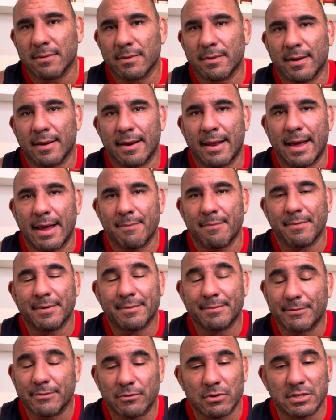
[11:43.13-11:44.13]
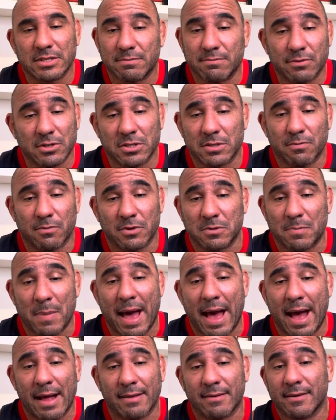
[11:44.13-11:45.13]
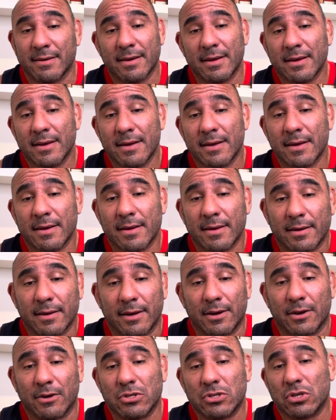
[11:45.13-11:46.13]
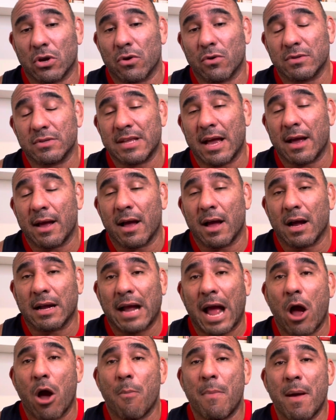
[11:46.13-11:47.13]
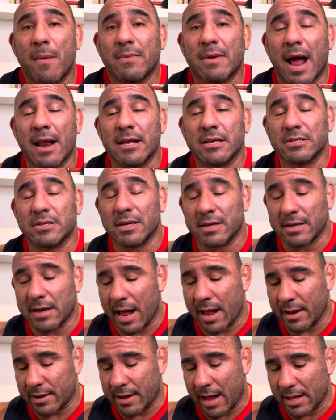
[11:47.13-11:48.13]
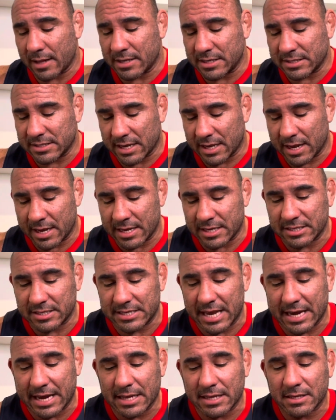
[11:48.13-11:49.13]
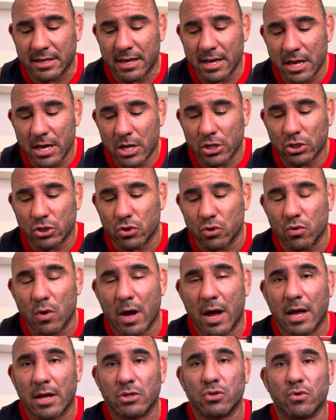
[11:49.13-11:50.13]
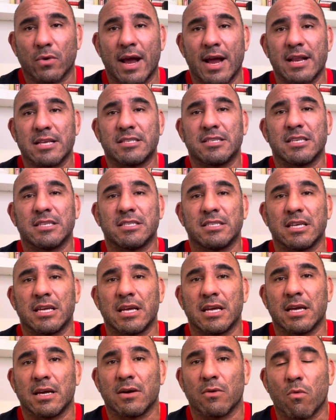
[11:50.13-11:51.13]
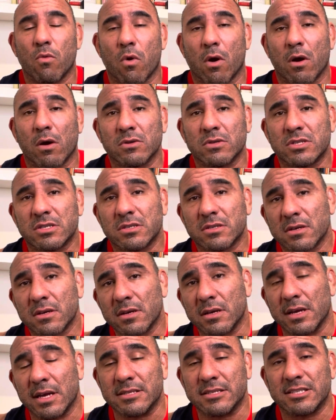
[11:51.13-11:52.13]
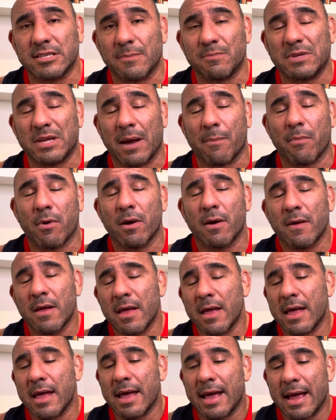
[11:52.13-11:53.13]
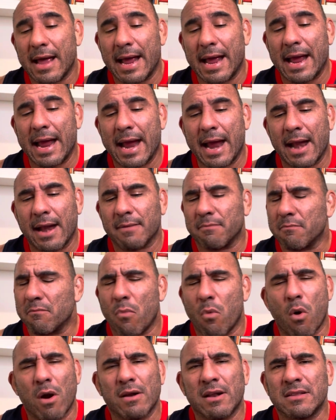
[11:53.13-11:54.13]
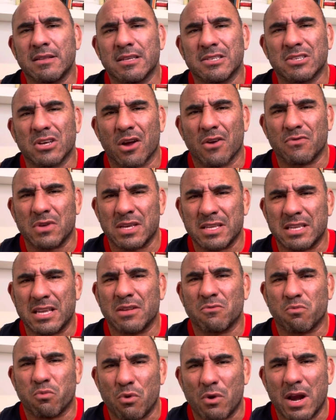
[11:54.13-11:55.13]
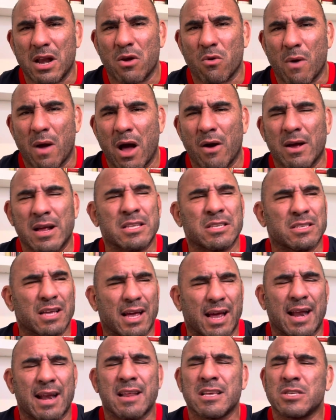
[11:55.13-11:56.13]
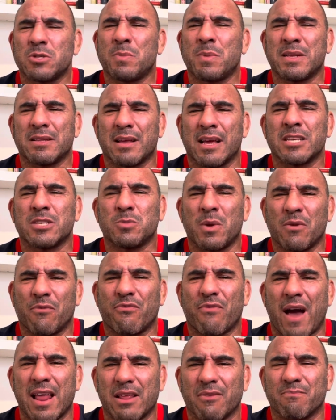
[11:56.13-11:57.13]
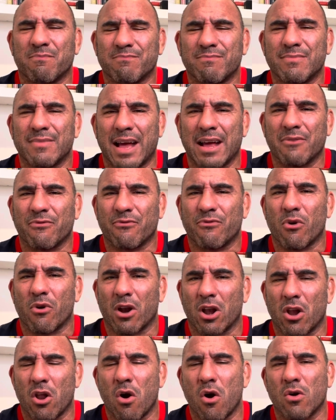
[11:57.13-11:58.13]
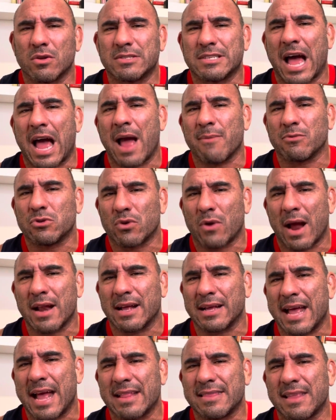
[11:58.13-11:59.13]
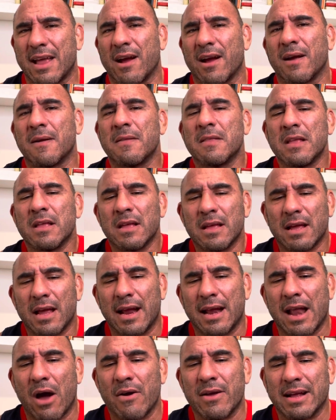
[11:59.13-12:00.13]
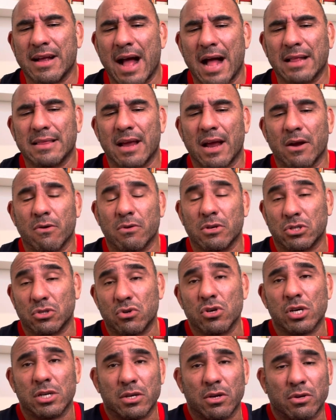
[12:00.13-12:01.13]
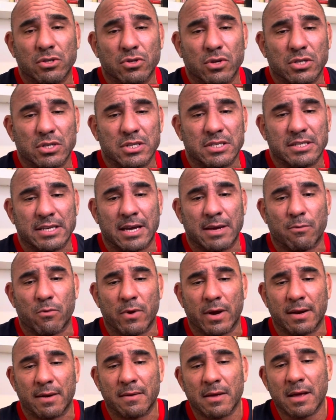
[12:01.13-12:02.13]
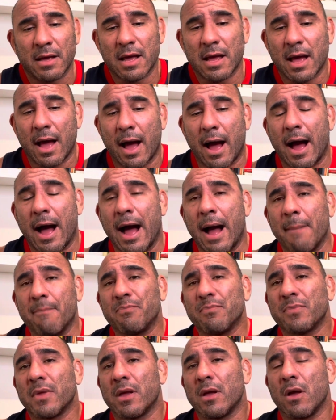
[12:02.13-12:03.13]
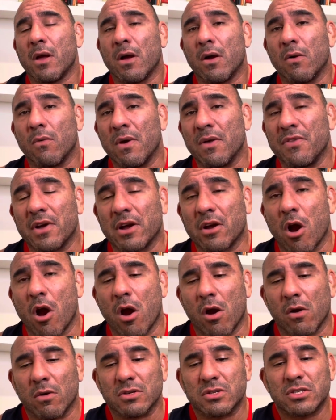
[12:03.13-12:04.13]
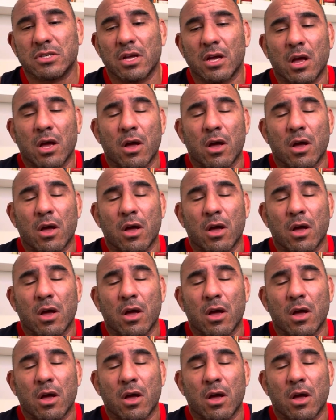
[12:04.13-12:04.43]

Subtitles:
lame, was bad, you know. So Kyle Bem got his ticket to ADCC Worlds in September, and more than deserved. He did really well, and he's been fighting like for a long time trying to get there, and now he got there. It was good. It was good to see him win. With the girls,